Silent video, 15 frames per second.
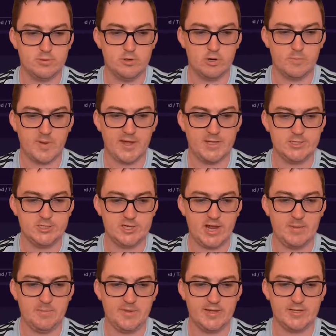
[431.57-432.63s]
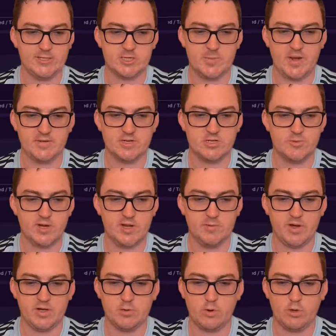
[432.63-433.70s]
European Championship under
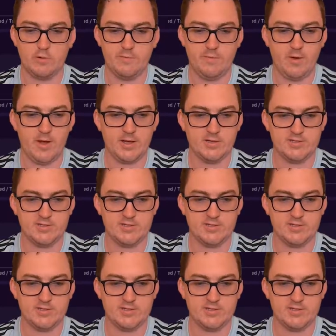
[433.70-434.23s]
21 qualifier